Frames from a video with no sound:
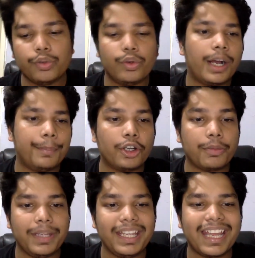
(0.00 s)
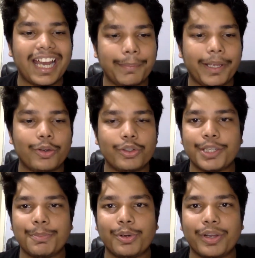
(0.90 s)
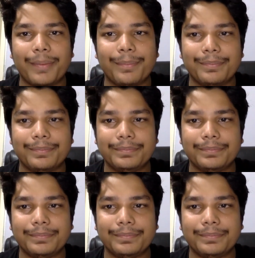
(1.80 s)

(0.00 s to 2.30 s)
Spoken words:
to know about me and my coaching program?